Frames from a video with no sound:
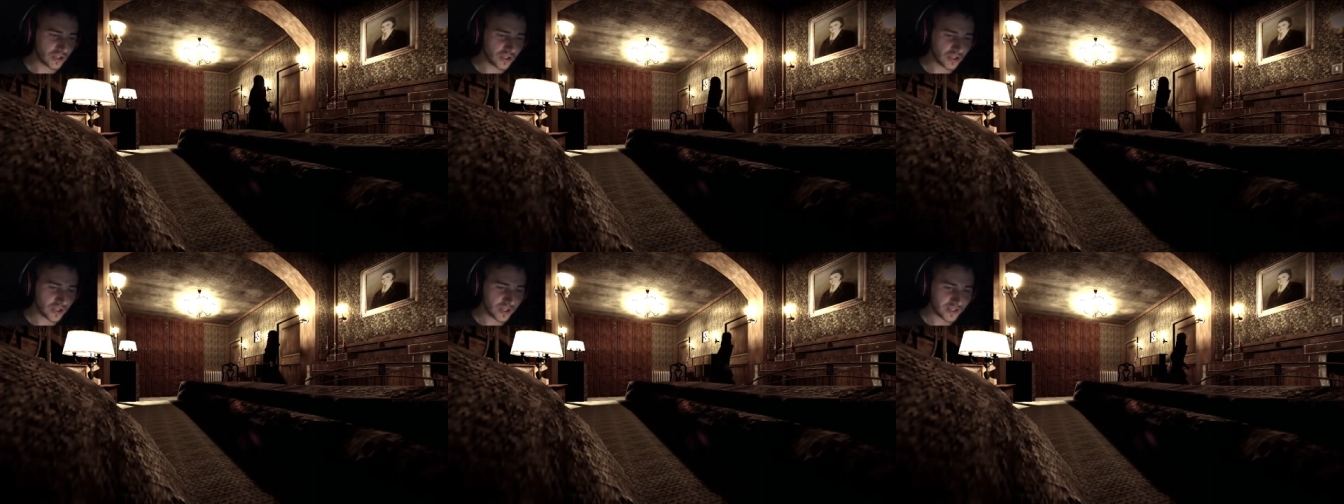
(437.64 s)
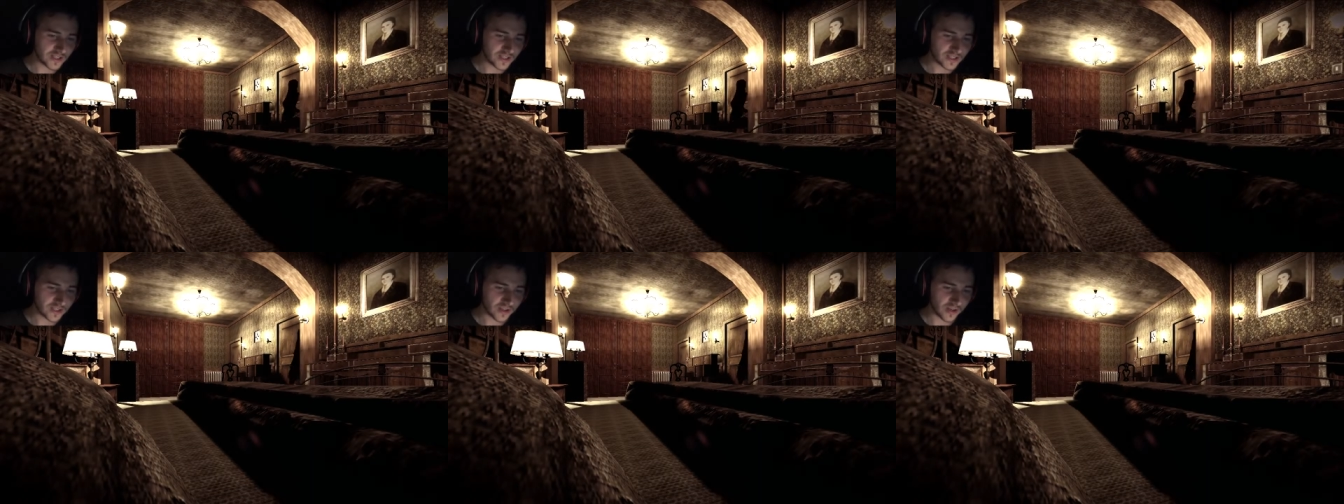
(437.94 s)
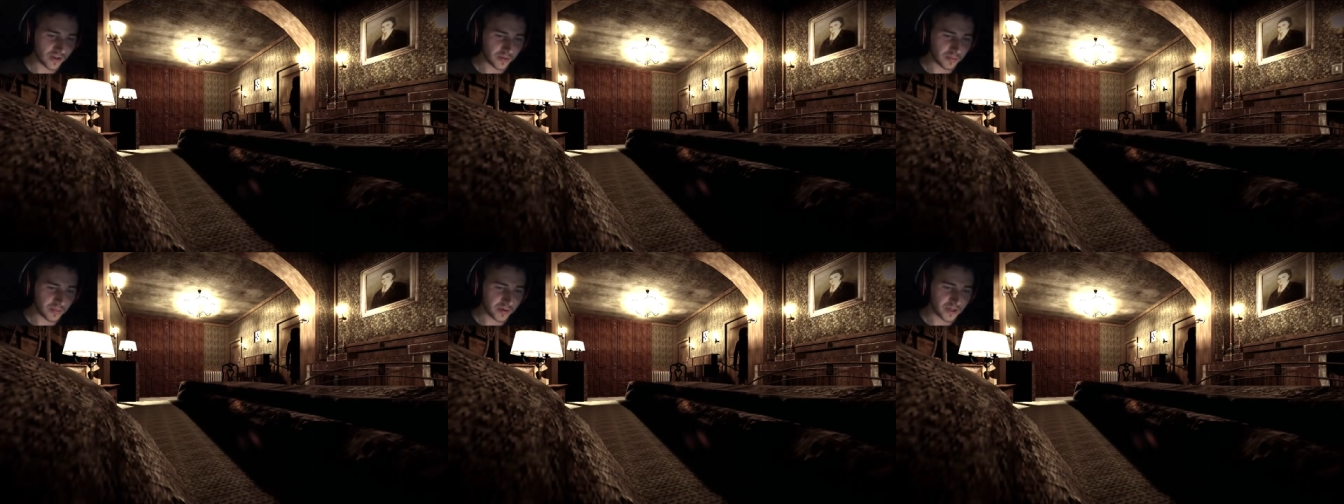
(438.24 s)
just
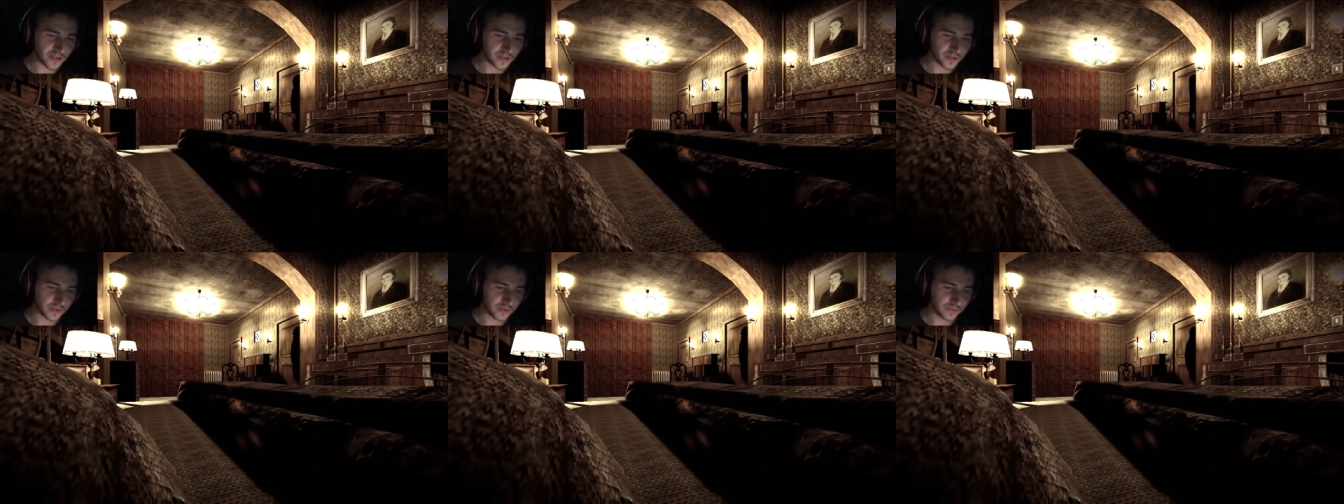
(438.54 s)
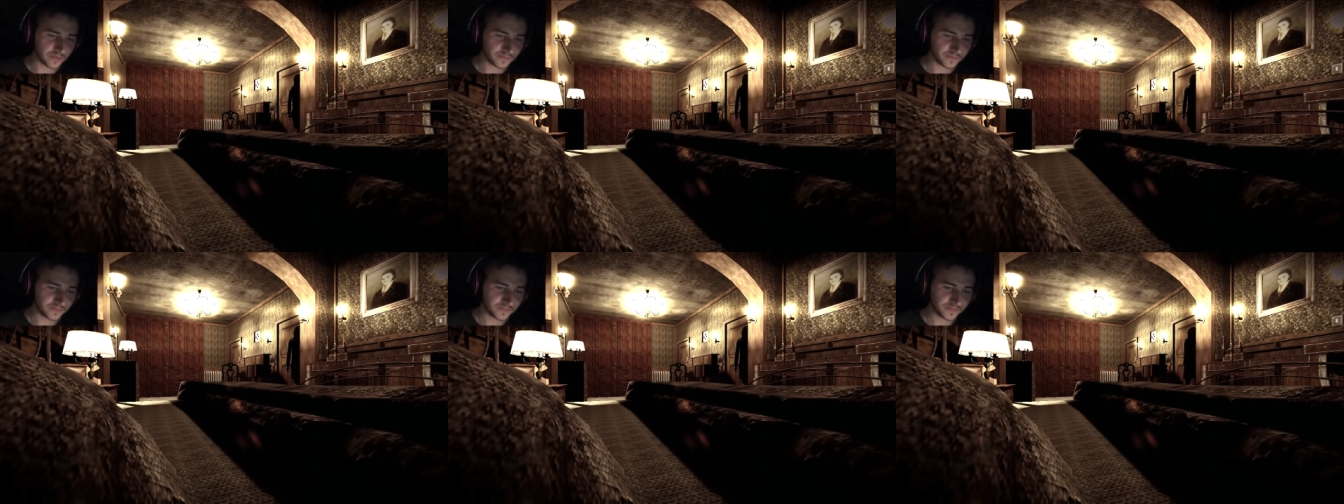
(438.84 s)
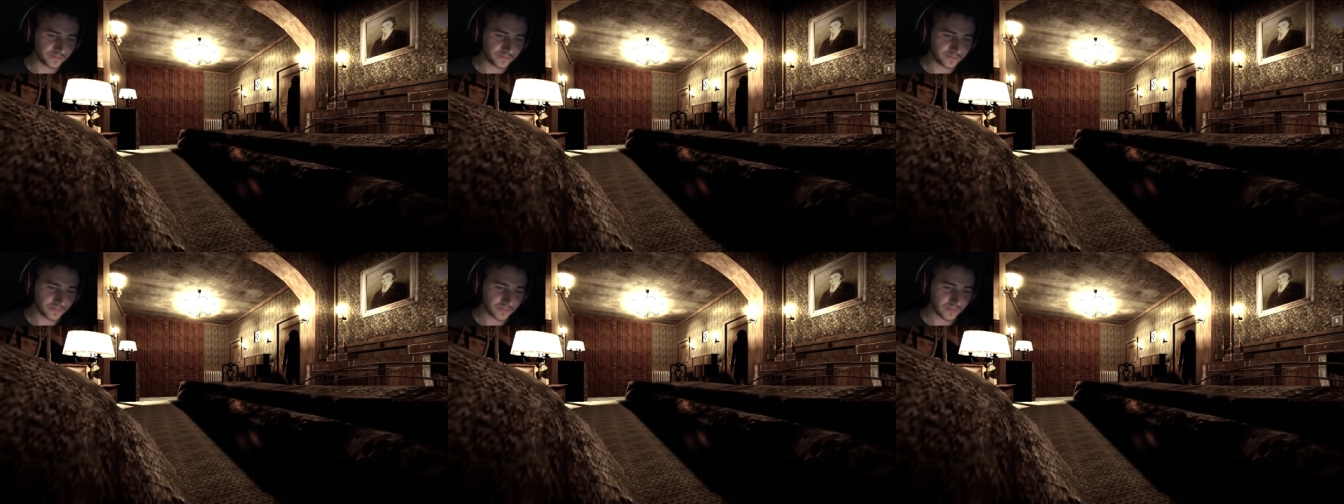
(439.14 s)
done a puzzle.
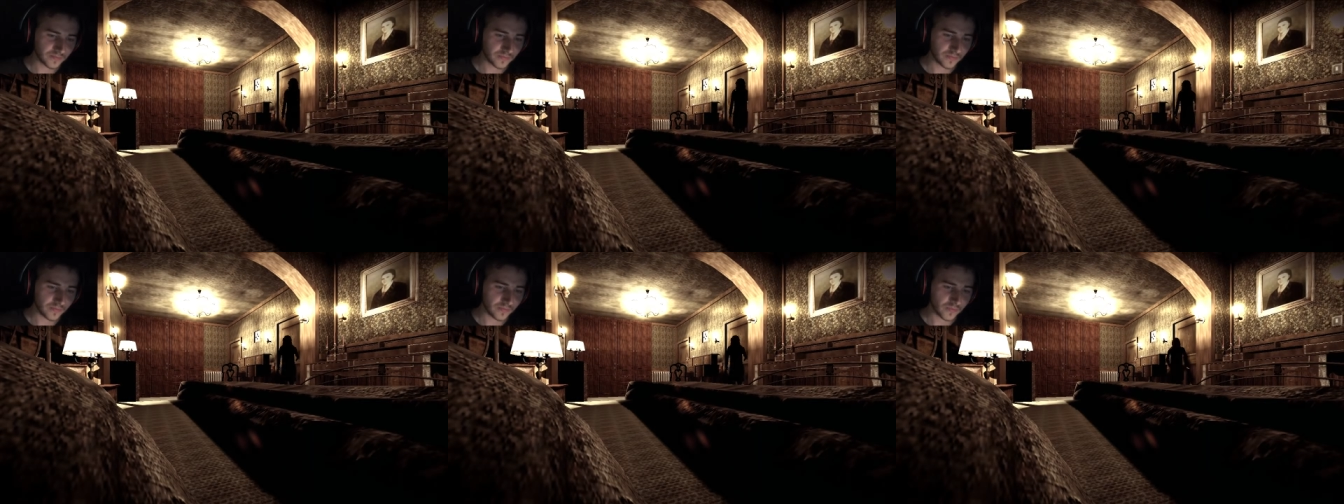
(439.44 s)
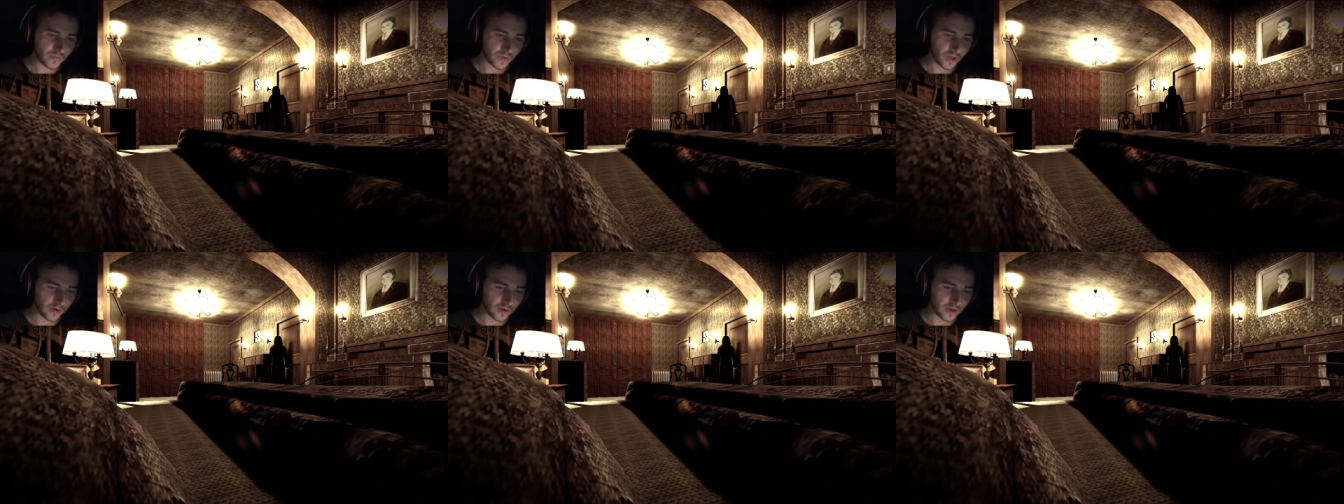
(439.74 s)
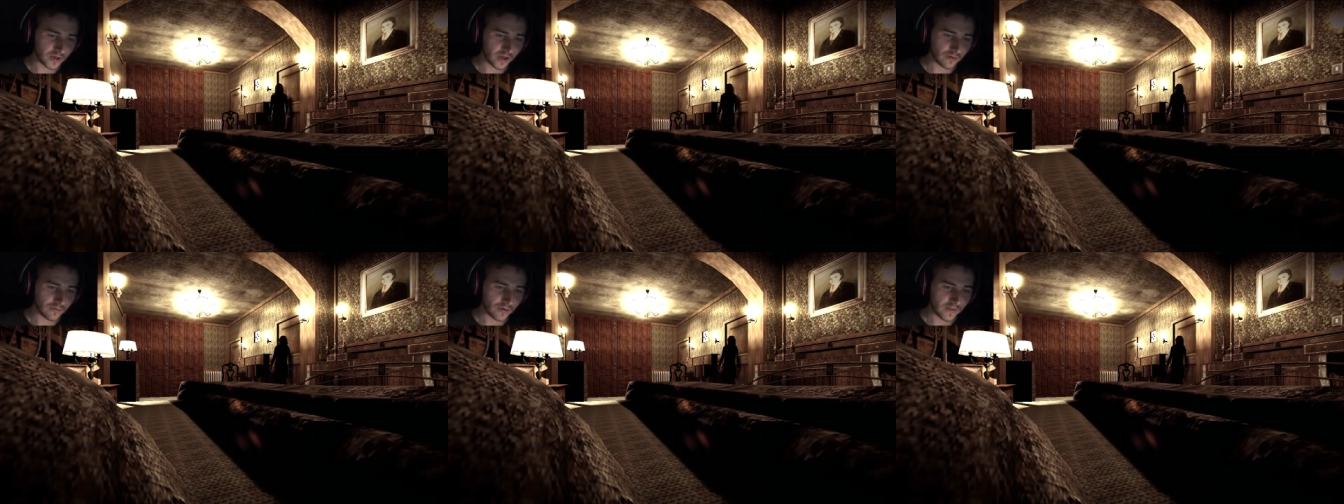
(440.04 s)

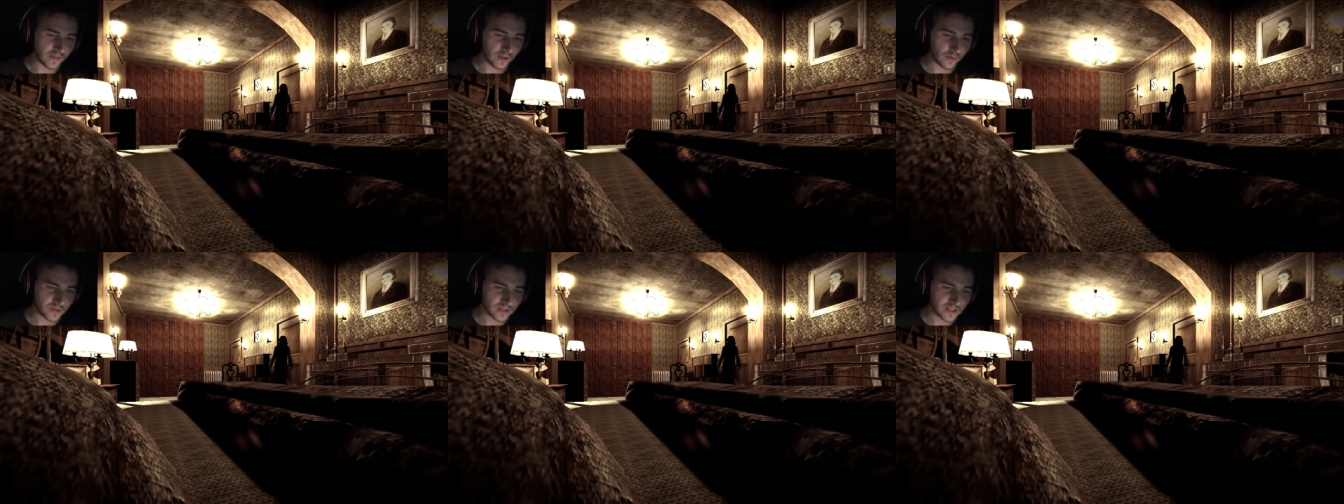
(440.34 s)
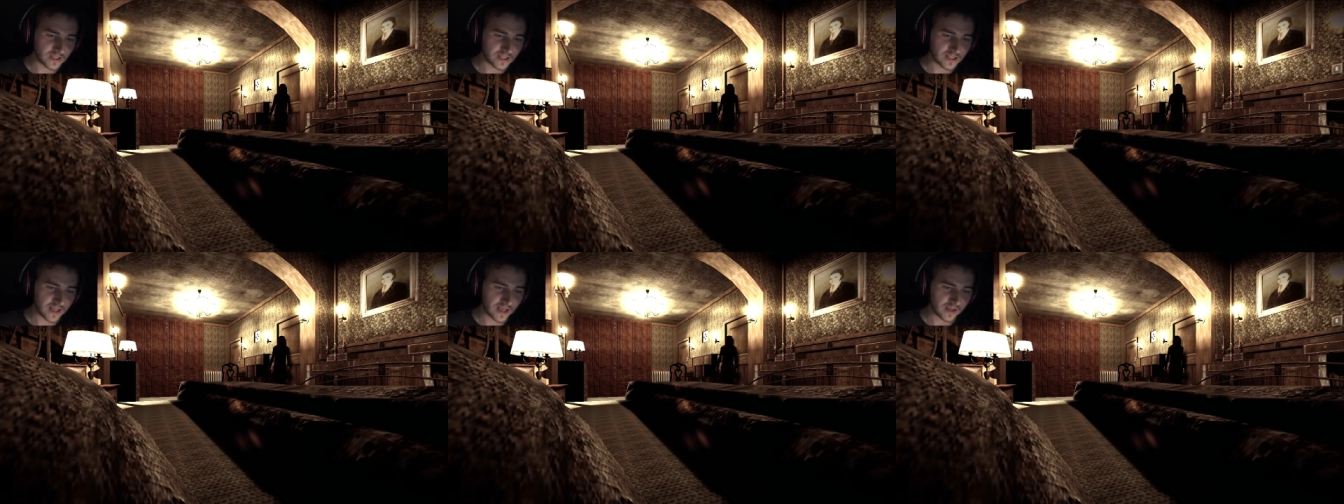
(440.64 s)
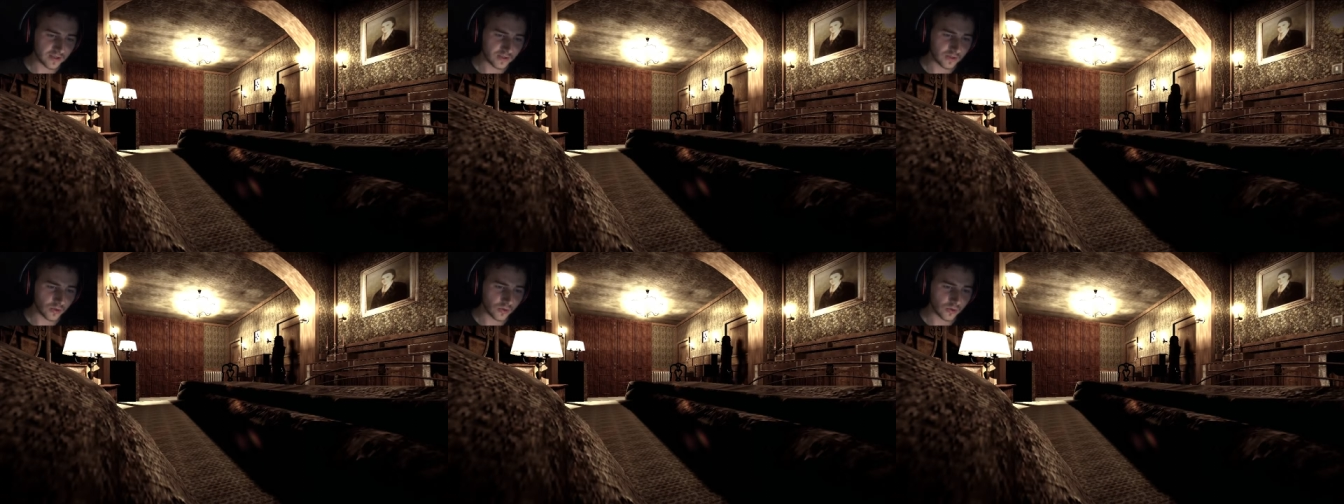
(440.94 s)
Okay, right, there was the
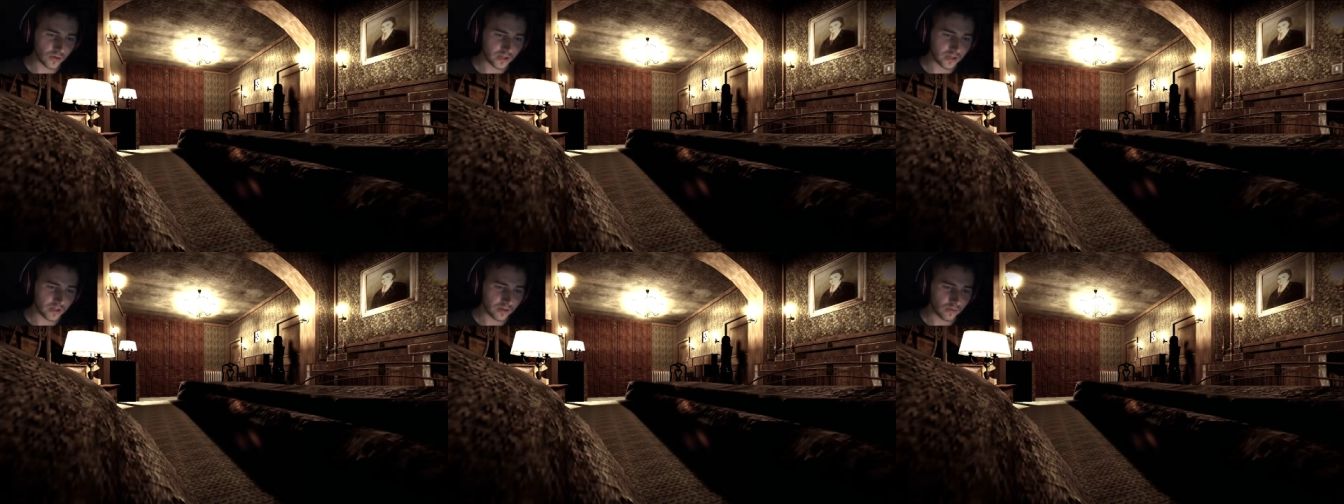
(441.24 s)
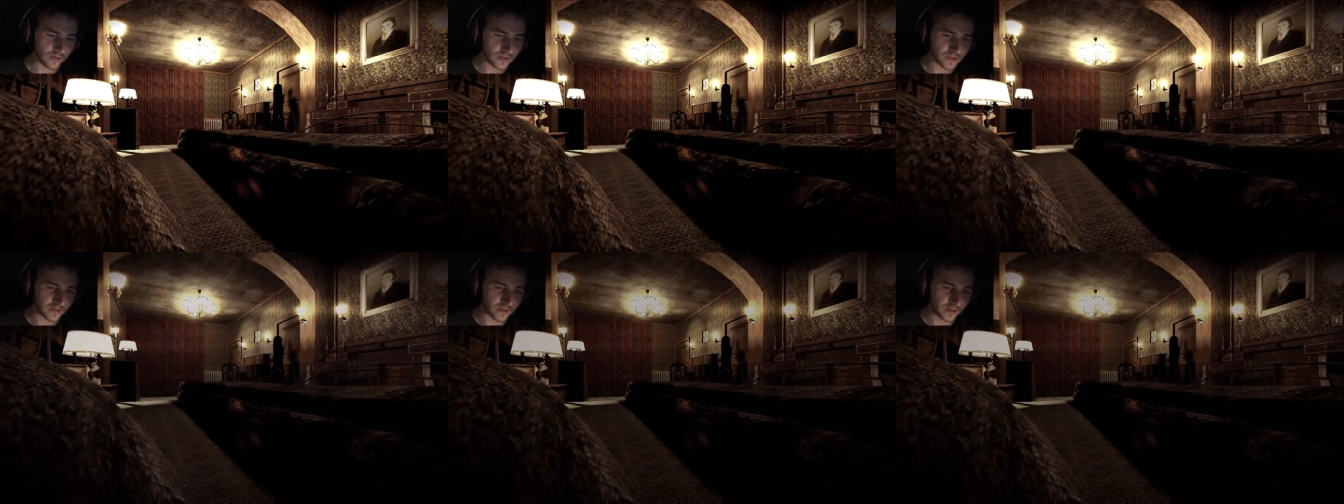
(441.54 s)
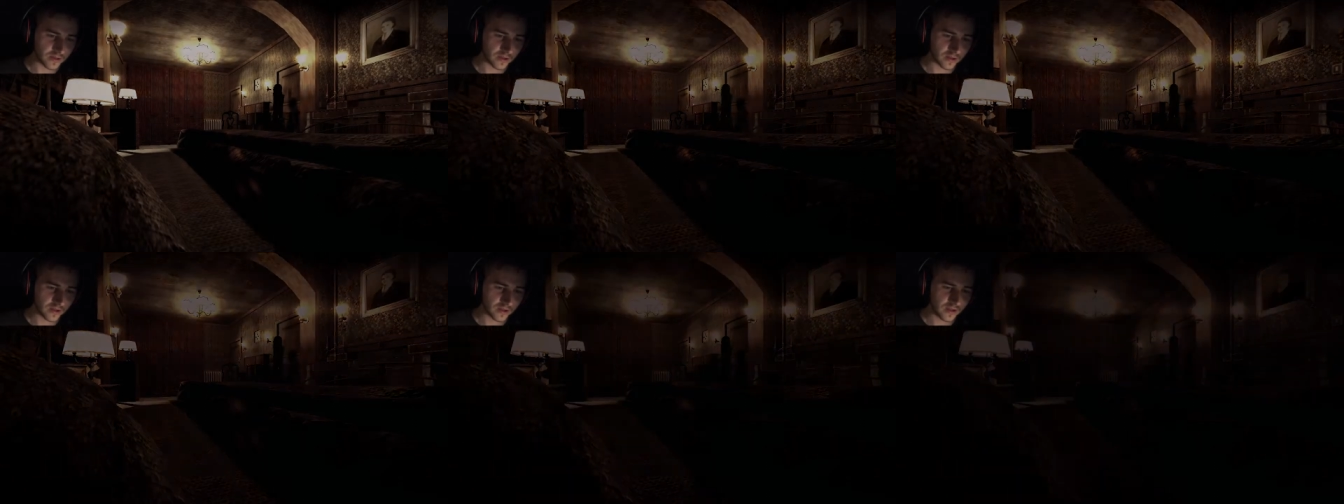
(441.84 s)
second door here, wasn't
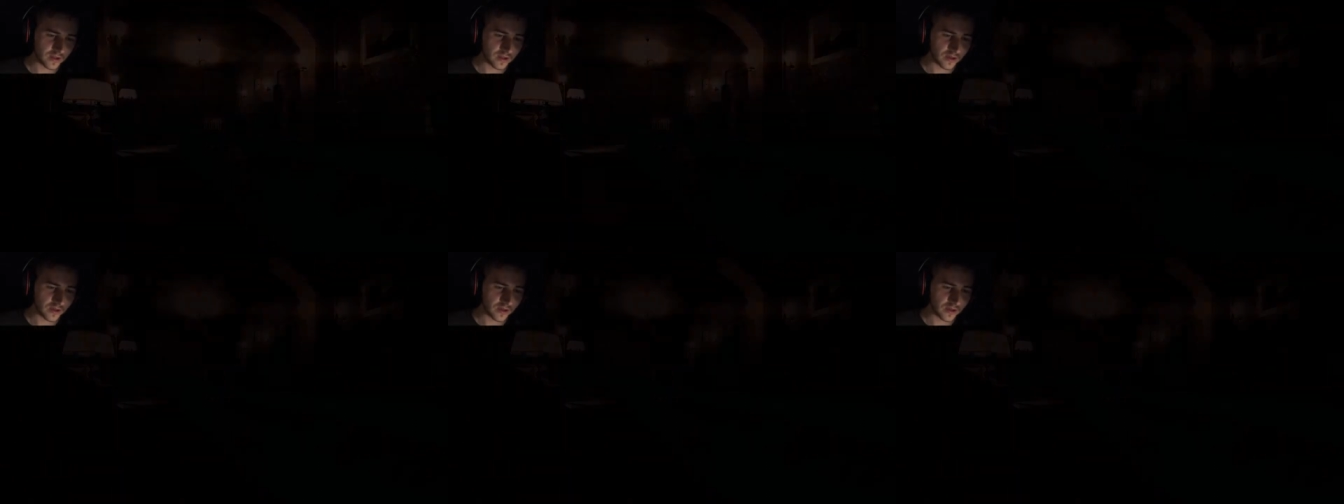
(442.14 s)
there?